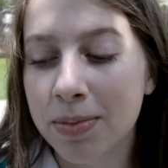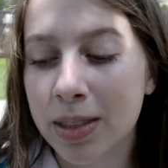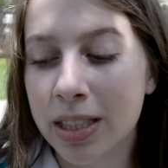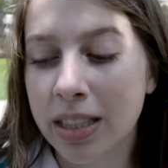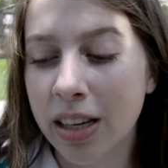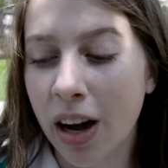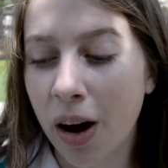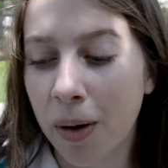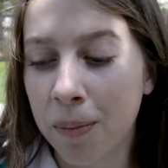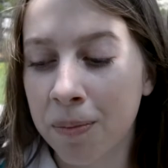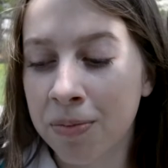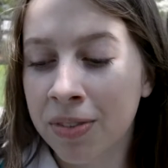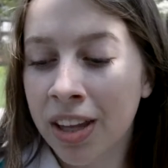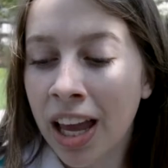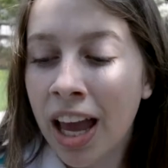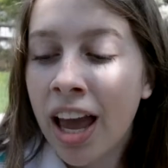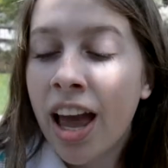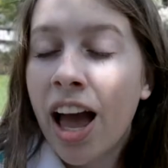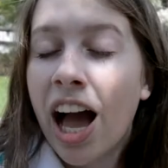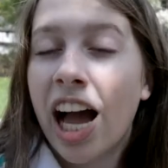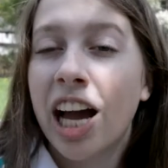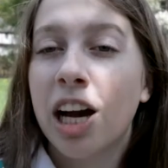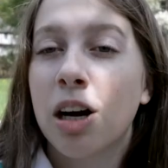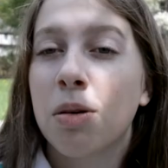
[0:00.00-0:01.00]
So
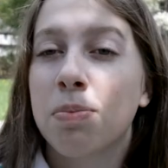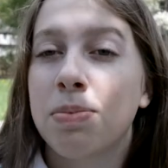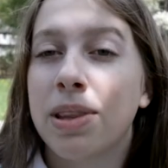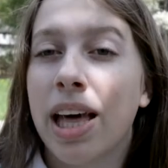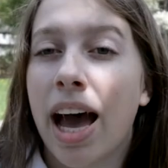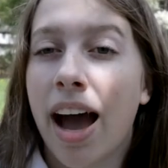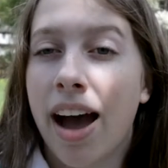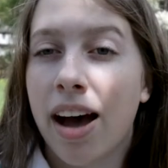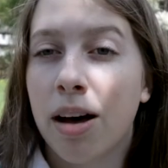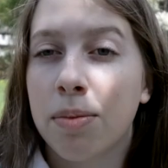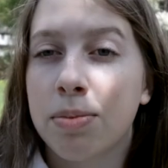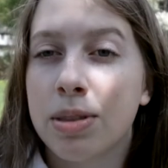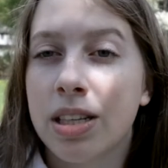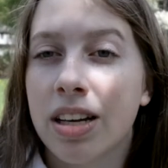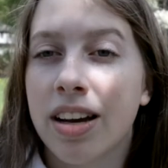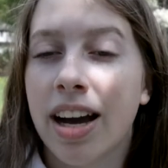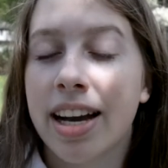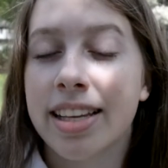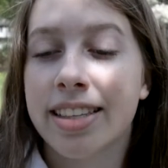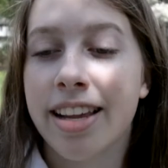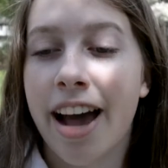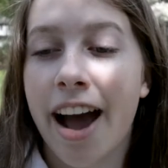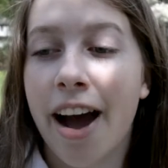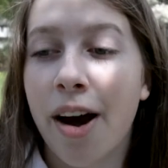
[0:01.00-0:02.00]
I hope that helps you
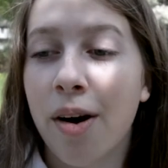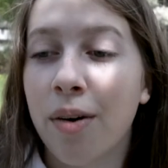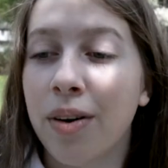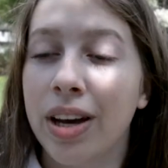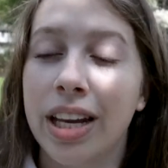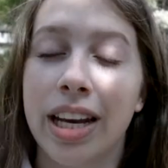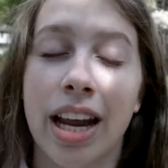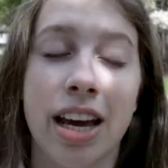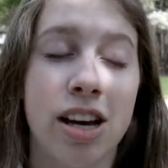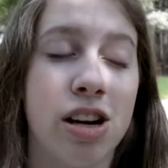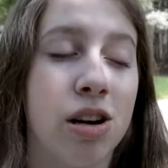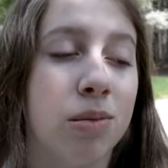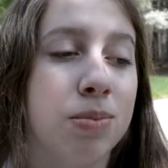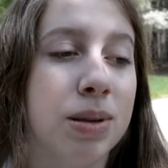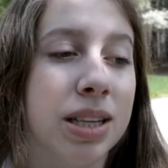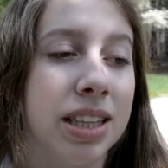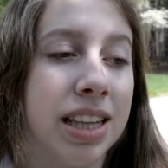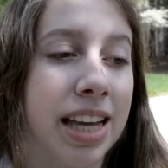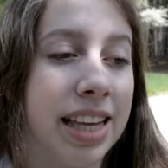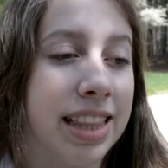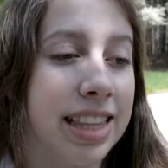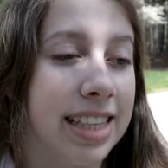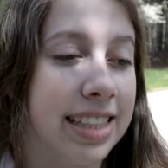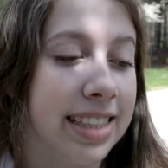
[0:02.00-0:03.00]
guys out, and I hope you
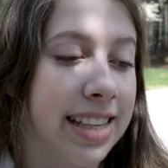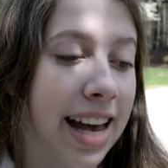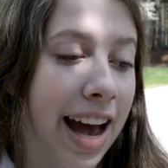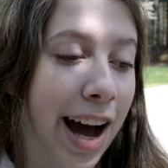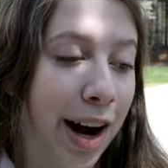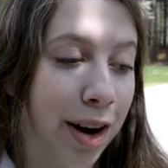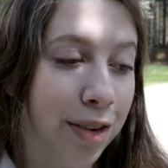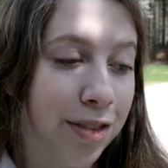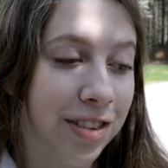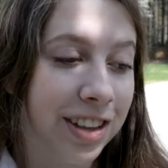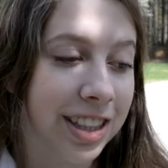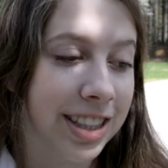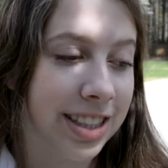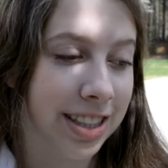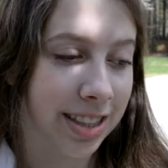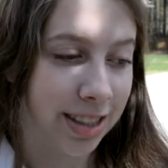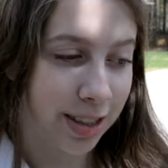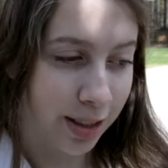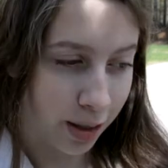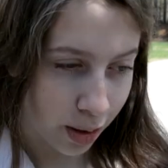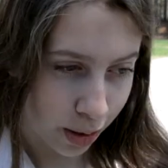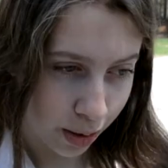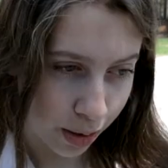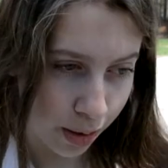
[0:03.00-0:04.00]
like these outfits
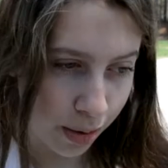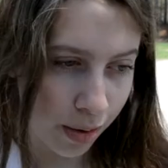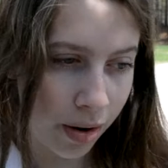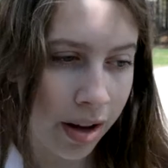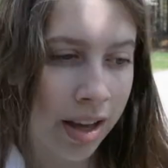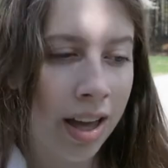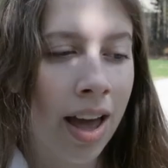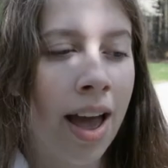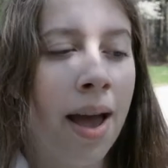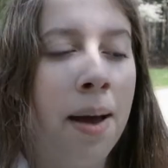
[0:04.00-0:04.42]
too.